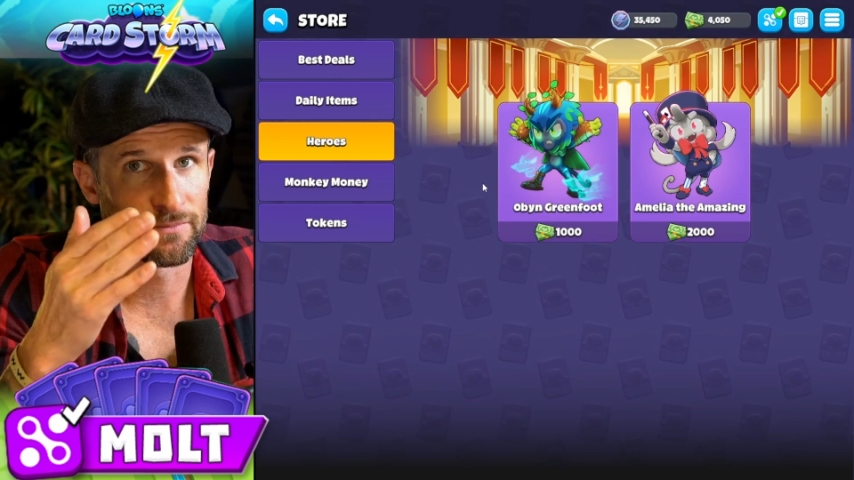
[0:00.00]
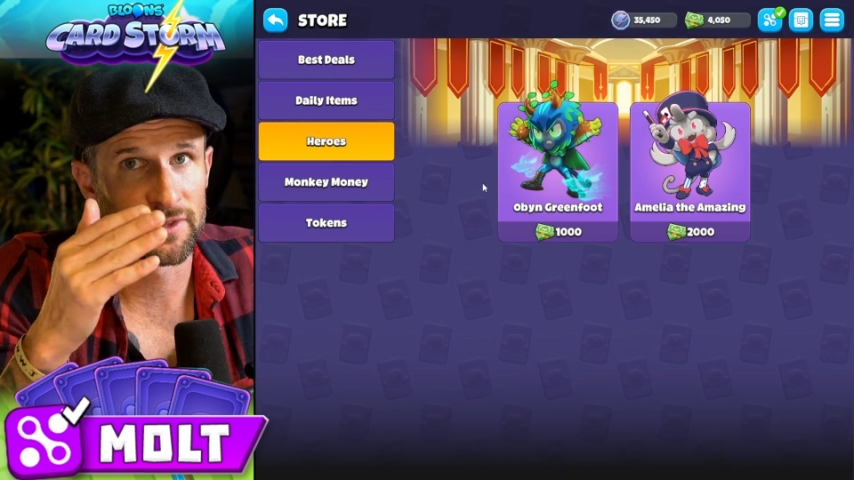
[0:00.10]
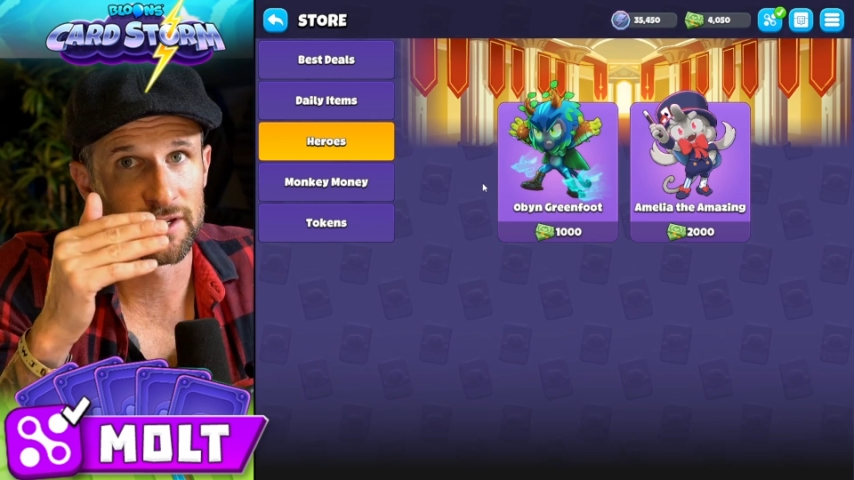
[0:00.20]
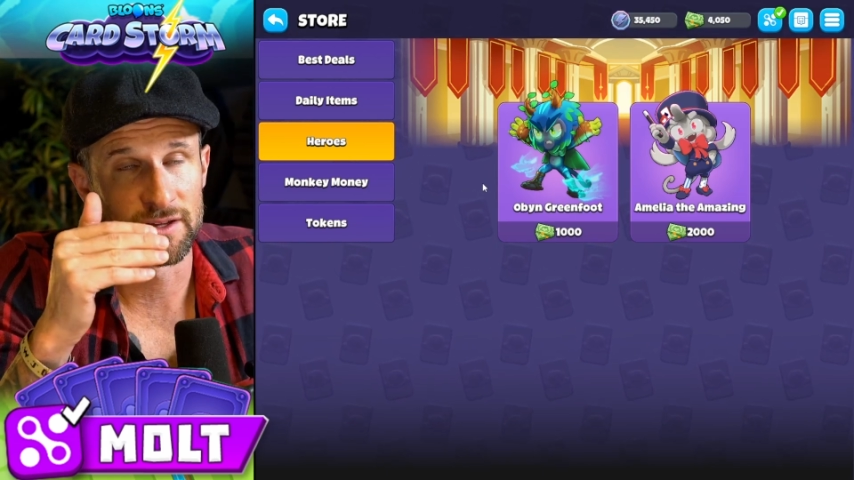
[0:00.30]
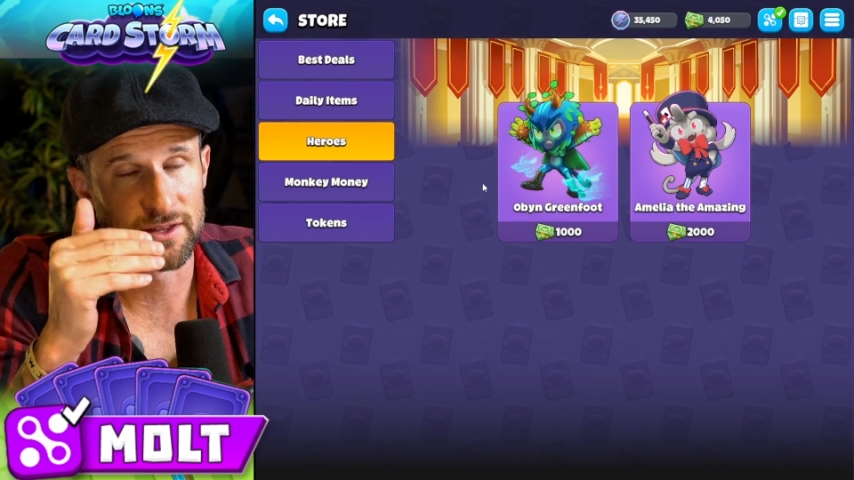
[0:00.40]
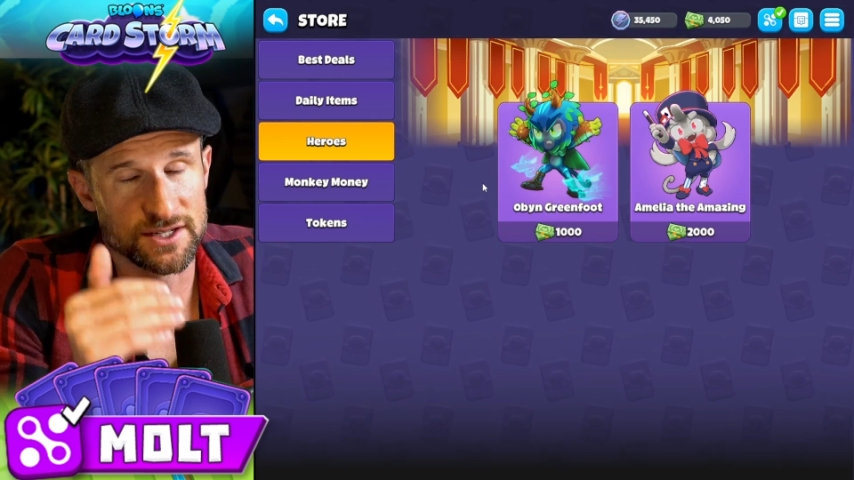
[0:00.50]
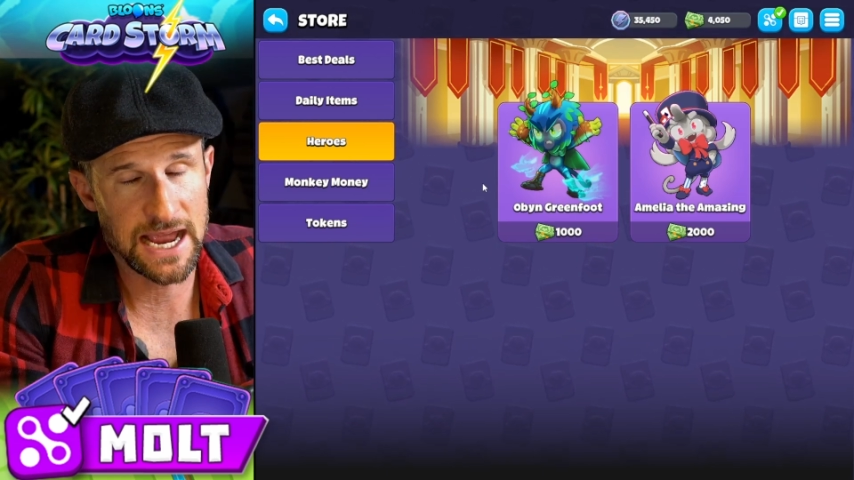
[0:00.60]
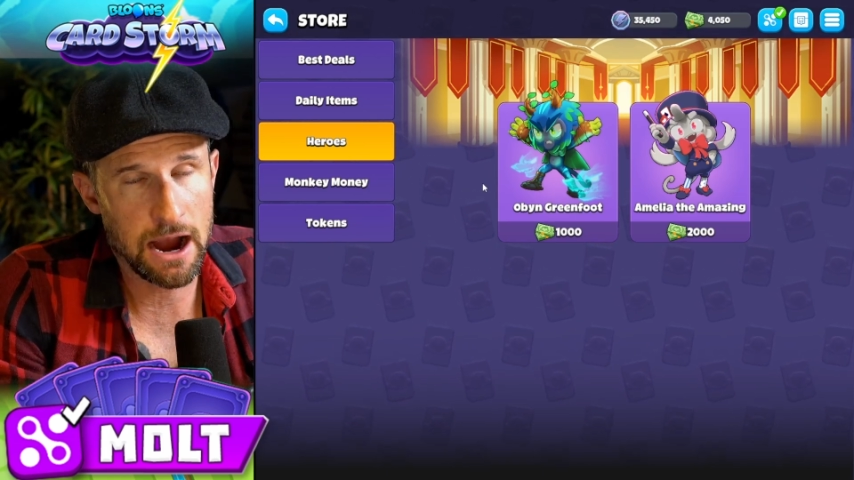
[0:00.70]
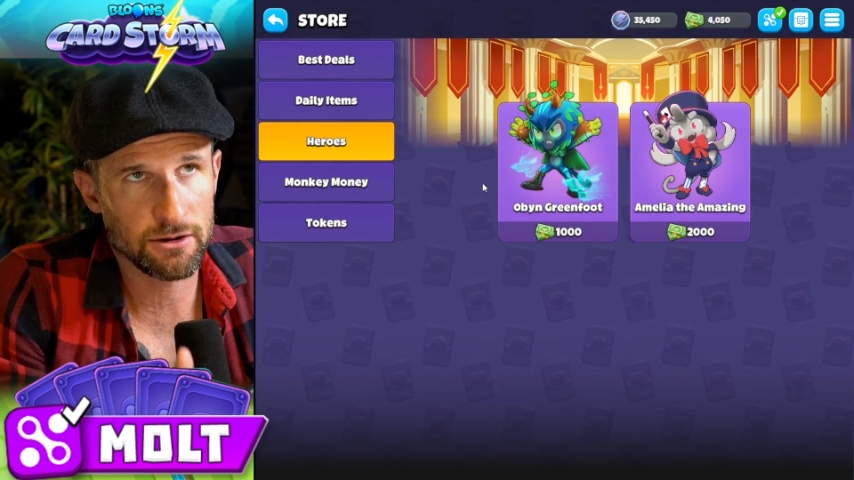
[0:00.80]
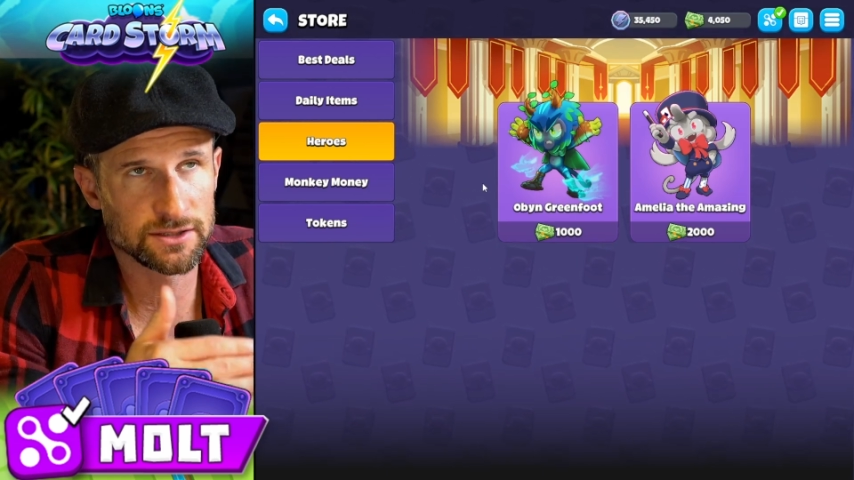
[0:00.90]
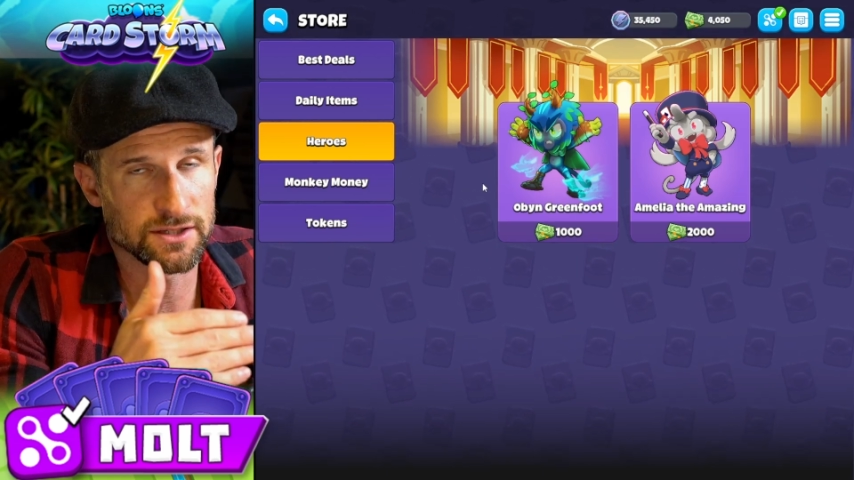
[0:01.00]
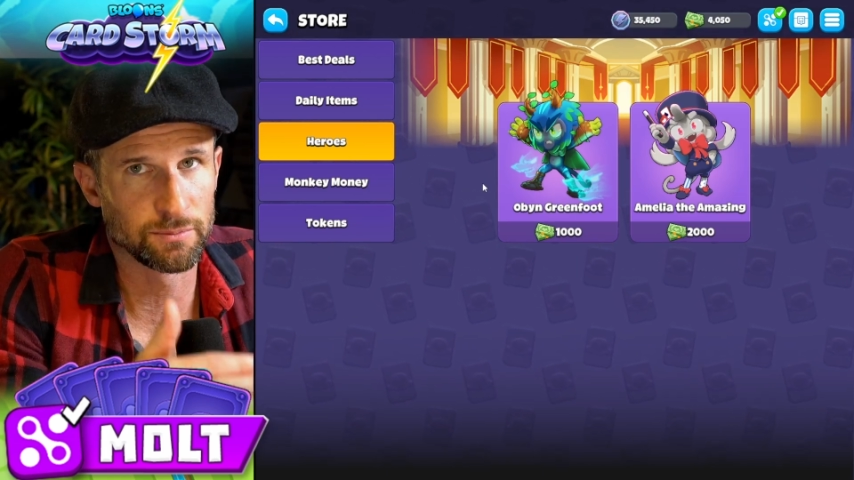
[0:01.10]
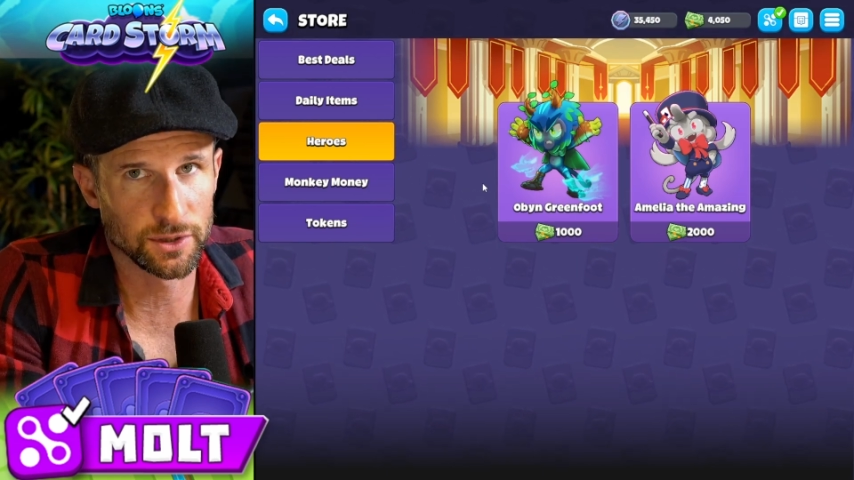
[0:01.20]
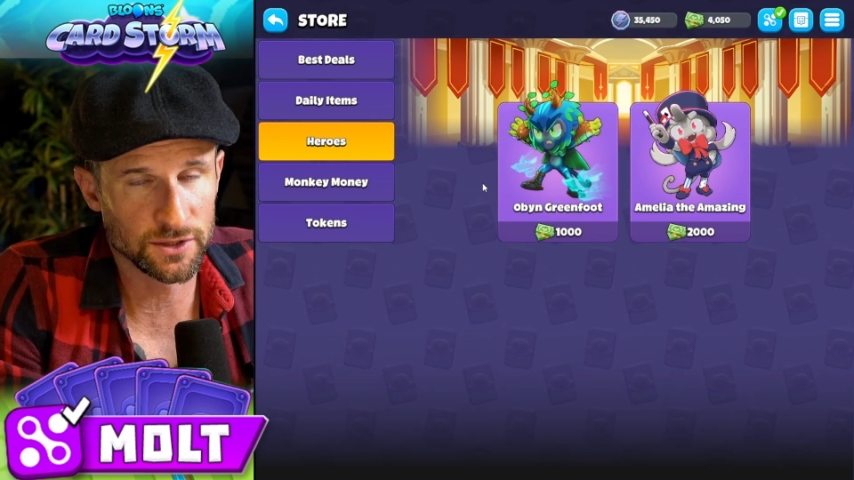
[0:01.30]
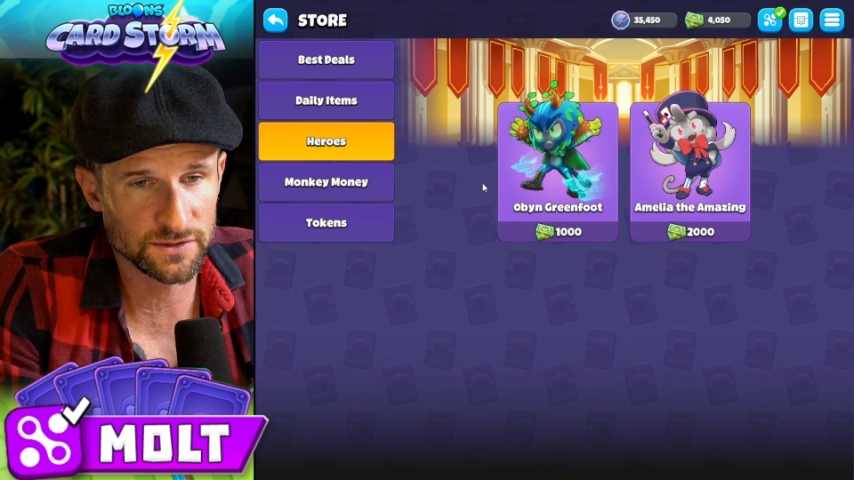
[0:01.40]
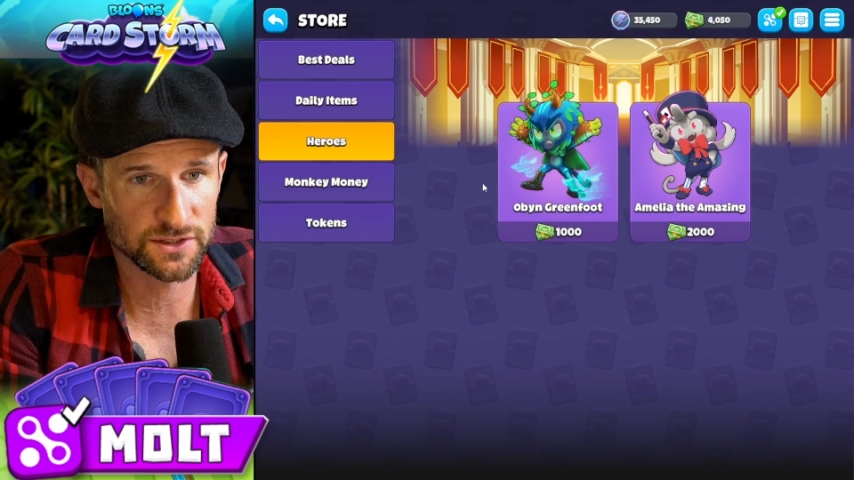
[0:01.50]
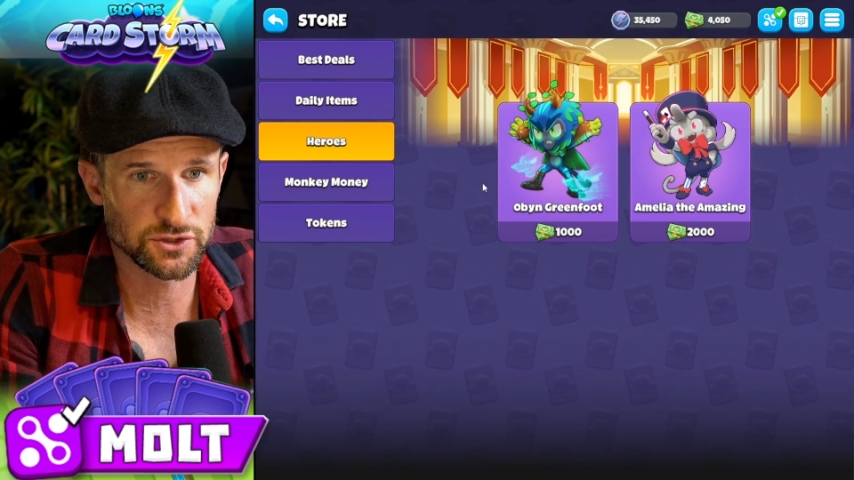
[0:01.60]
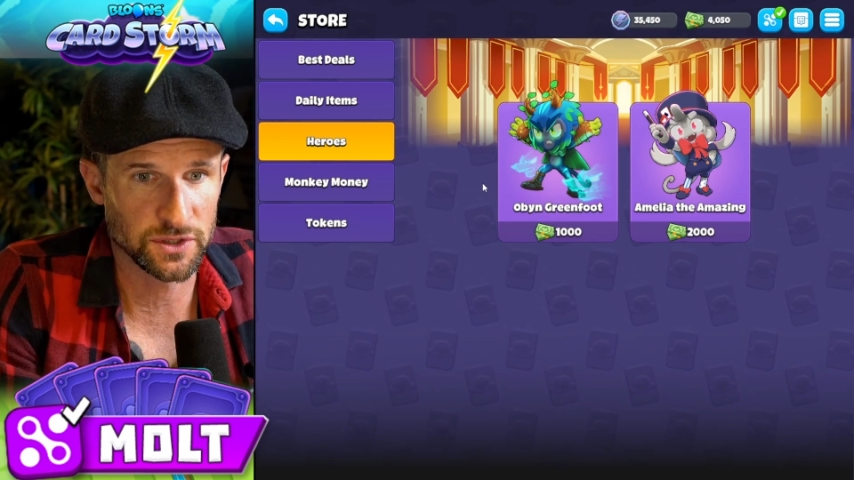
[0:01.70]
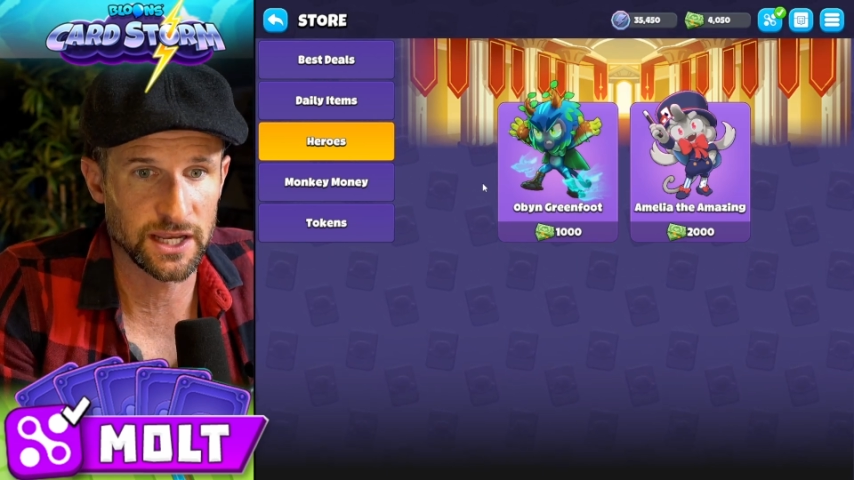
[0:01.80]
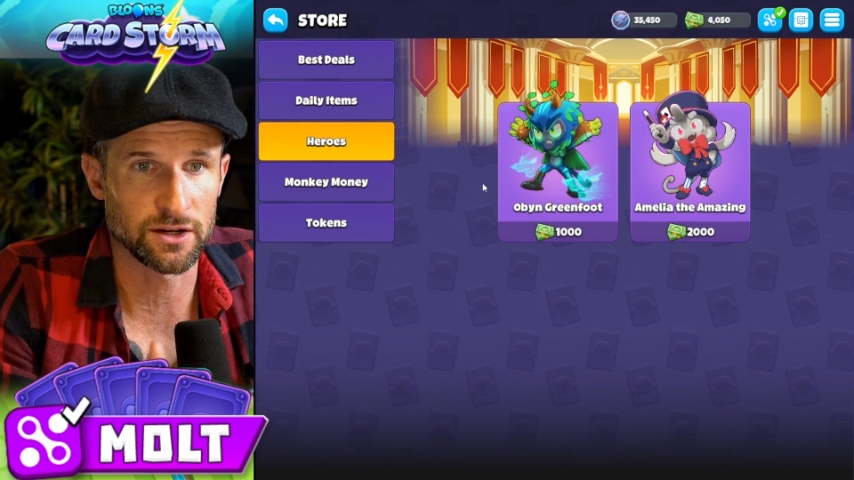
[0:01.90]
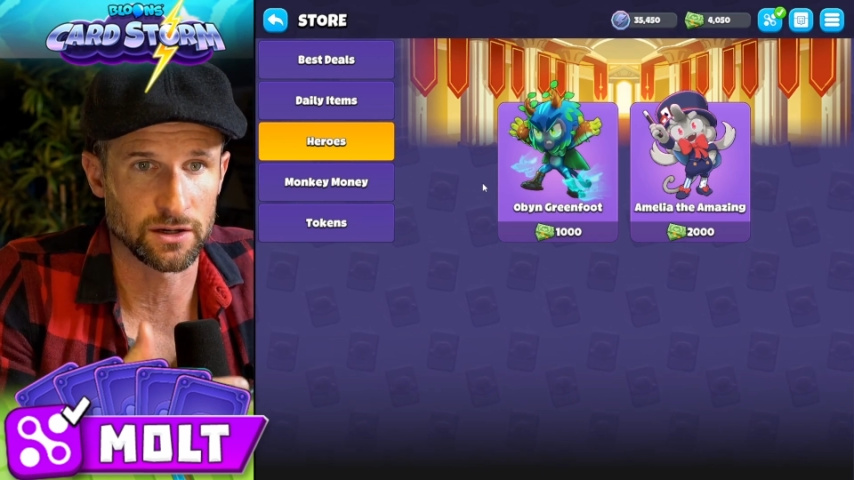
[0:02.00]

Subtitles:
the towers and the balloons that you get